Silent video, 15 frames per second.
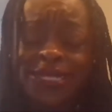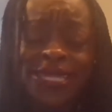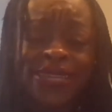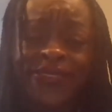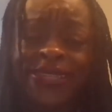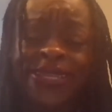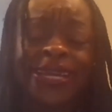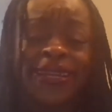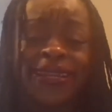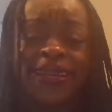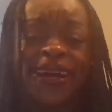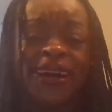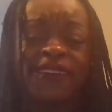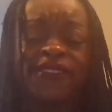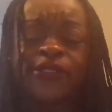I'm leaving,
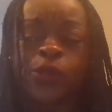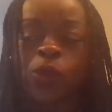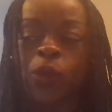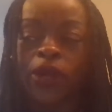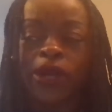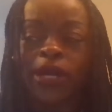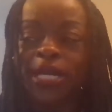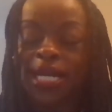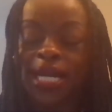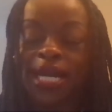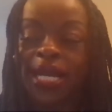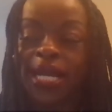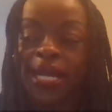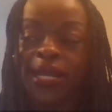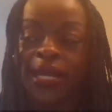heading off to work.
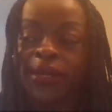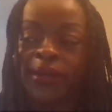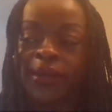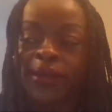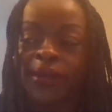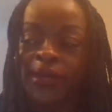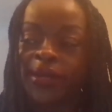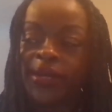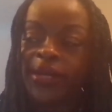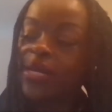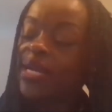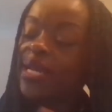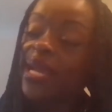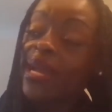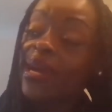And
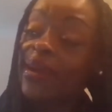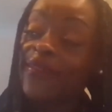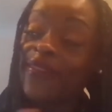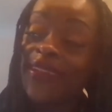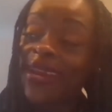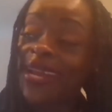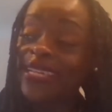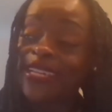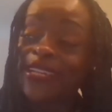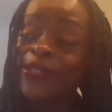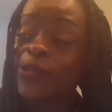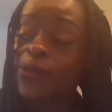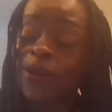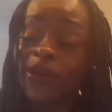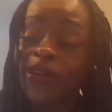and then I
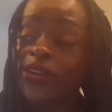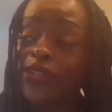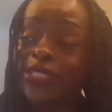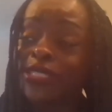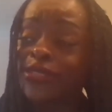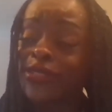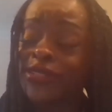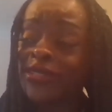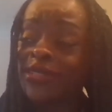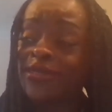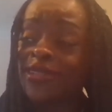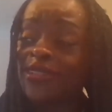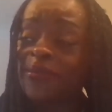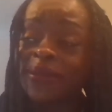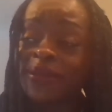get to work
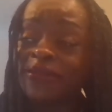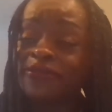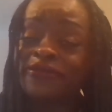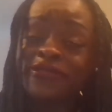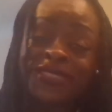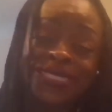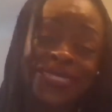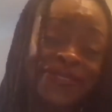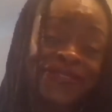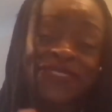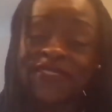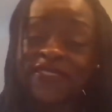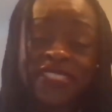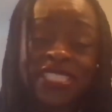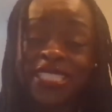around
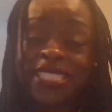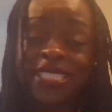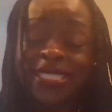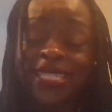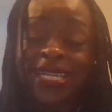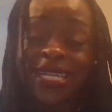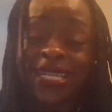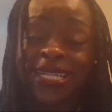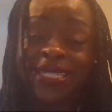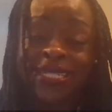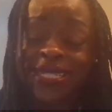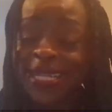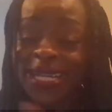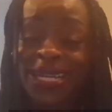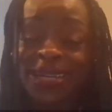7:15,
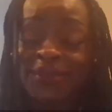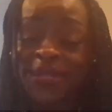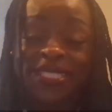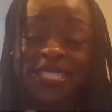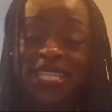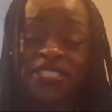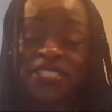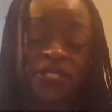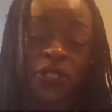and my day